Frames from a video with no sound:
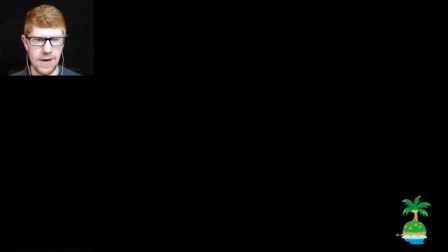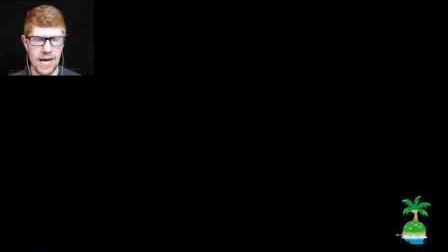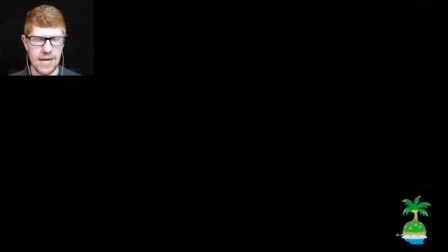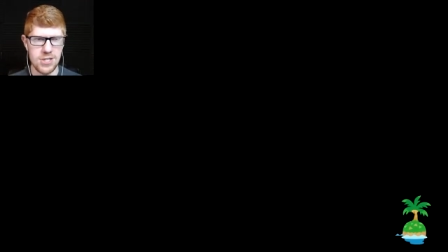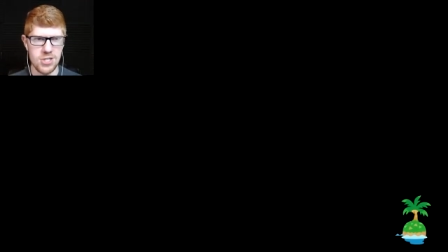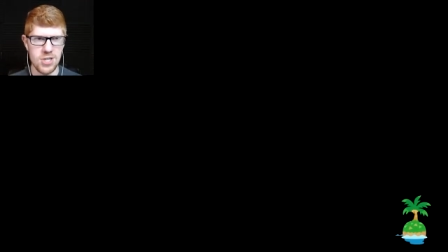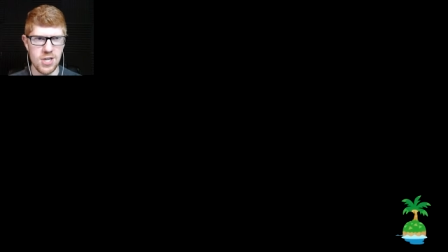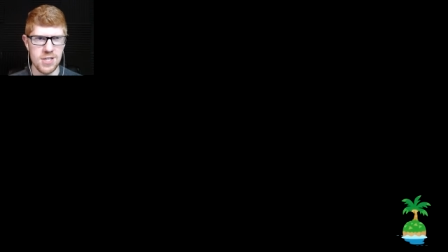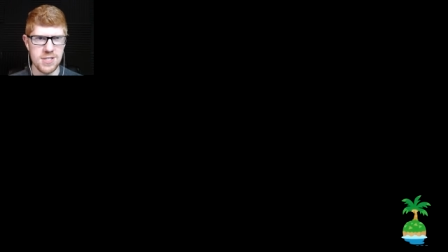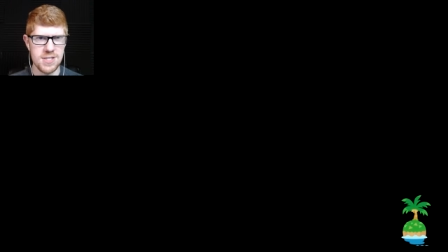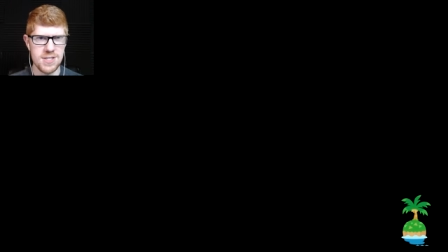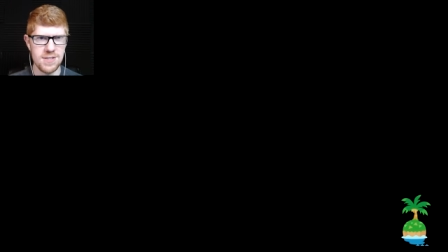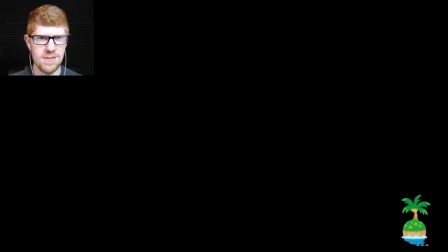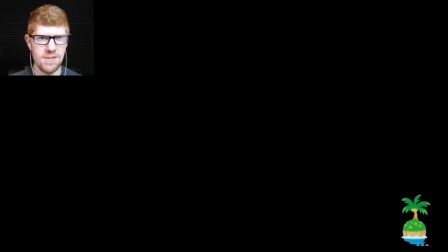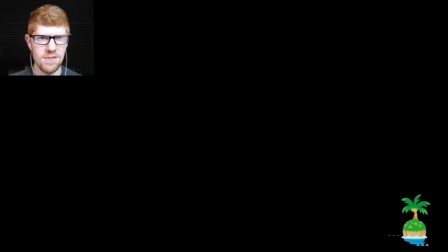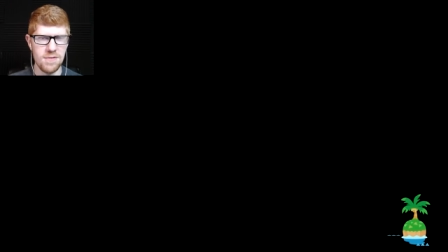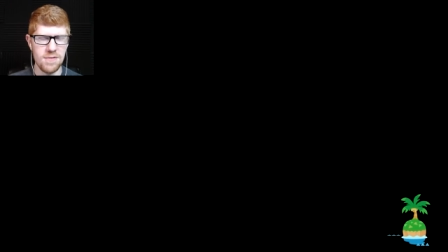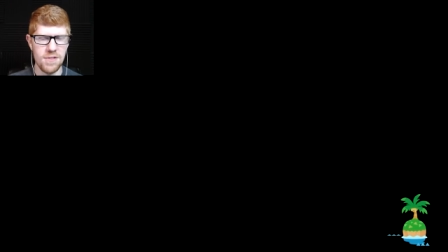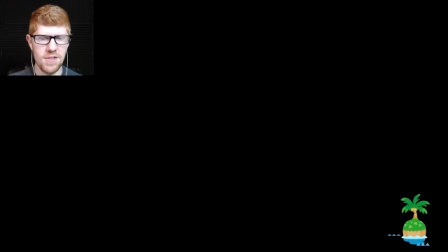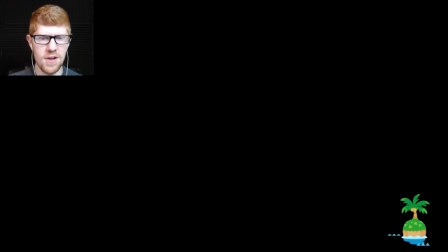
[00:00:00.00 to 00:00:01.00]
I just
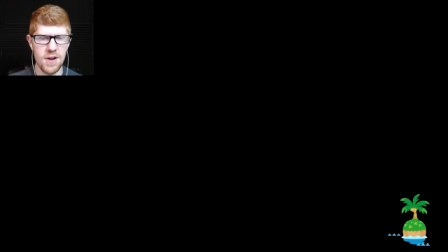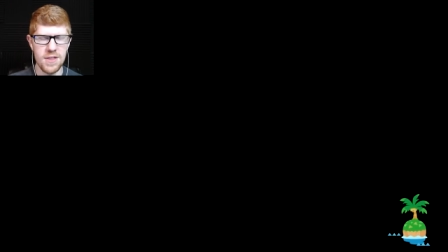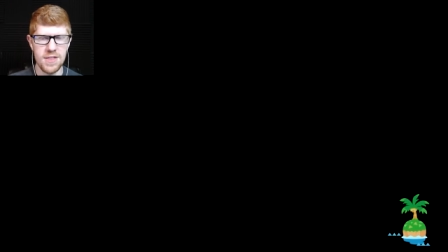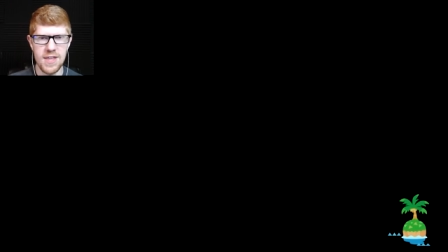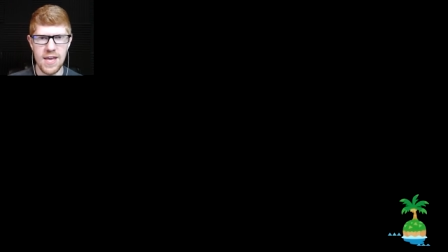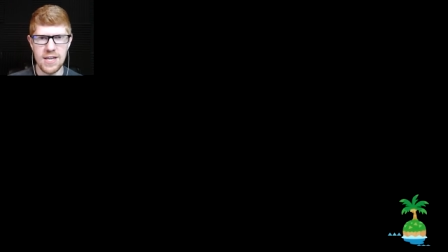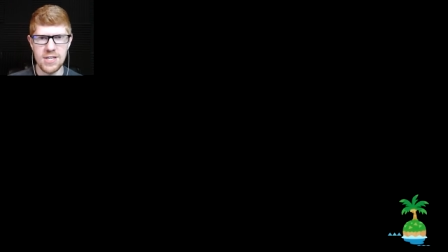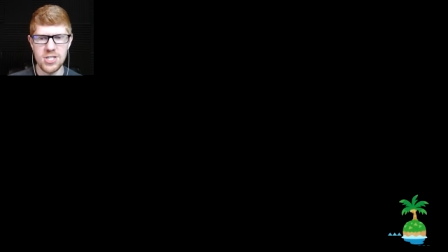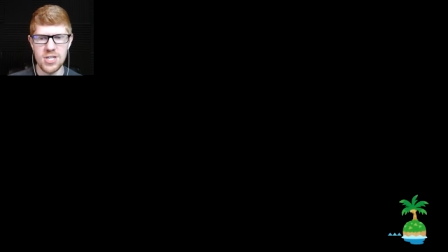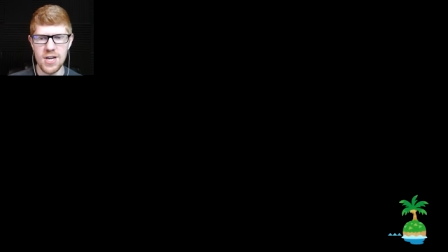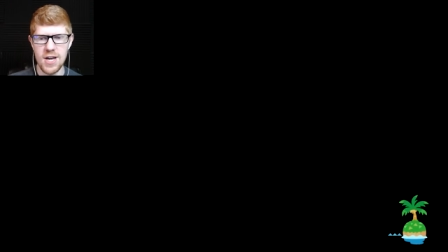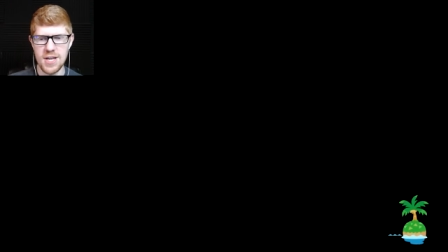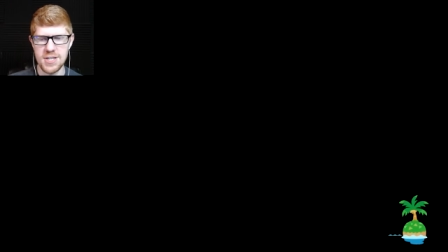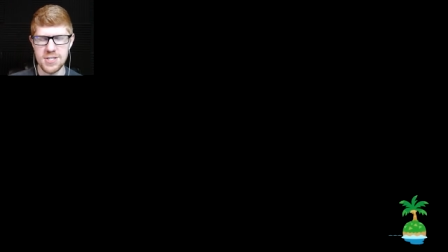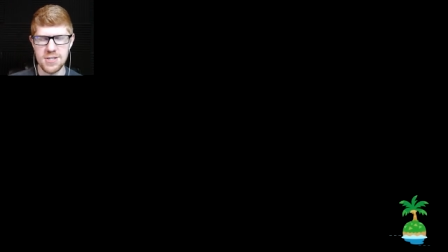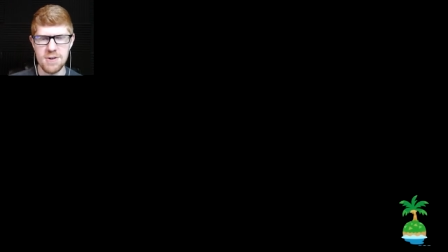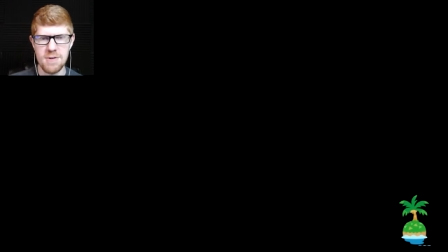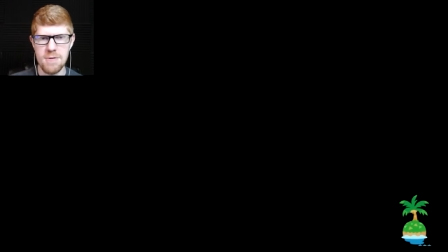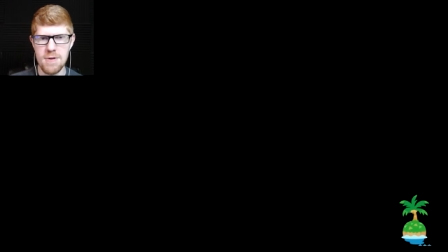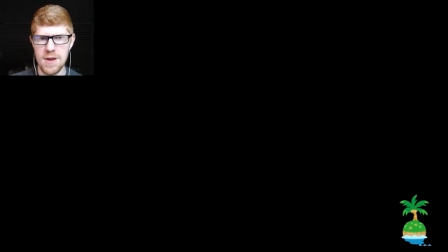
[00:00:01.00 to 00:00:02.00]
they they
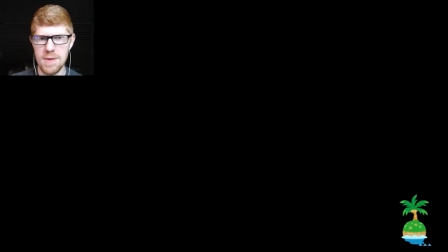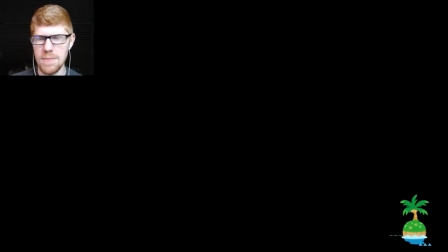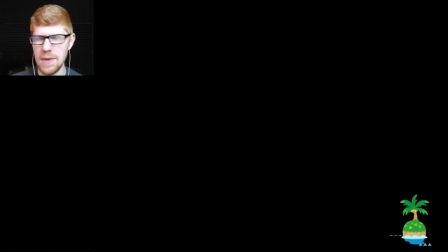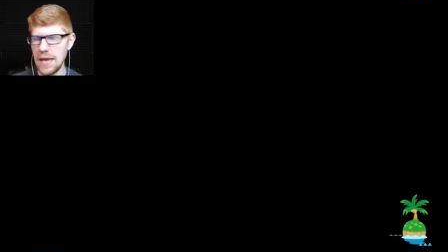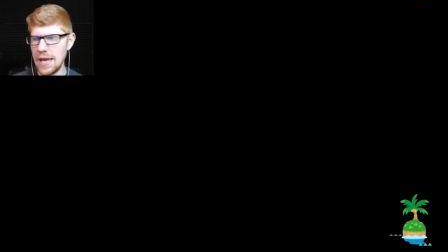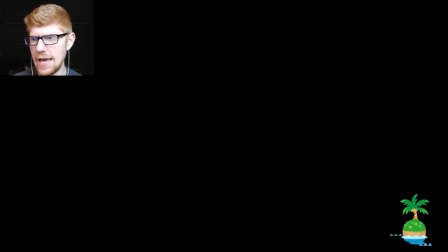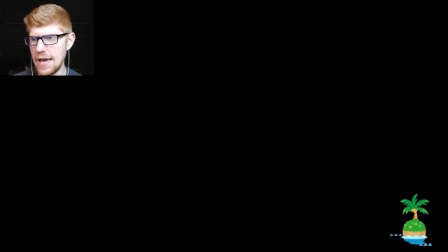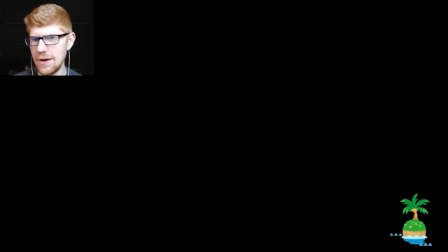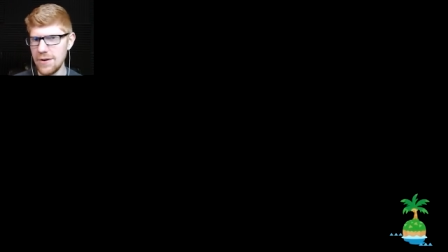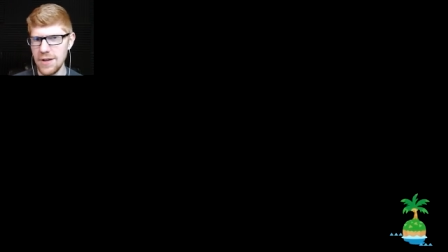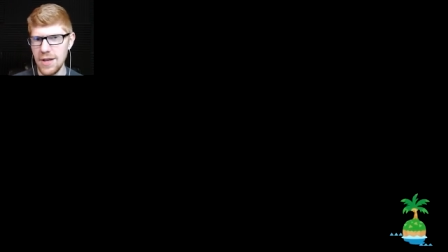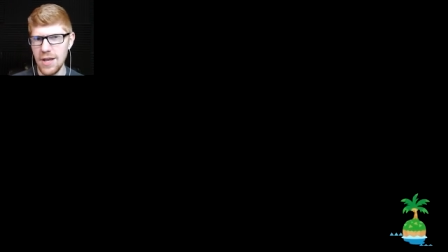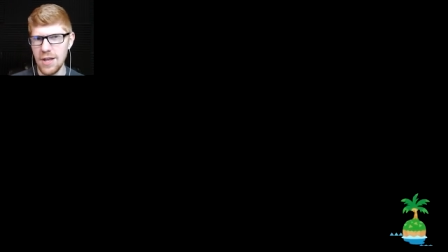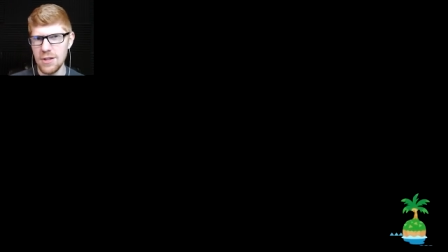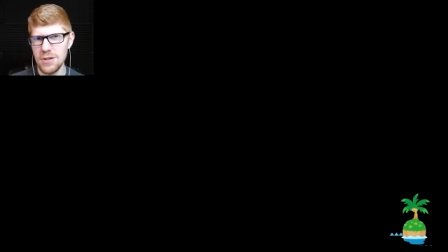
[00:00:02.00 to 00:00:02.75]
just creep me out.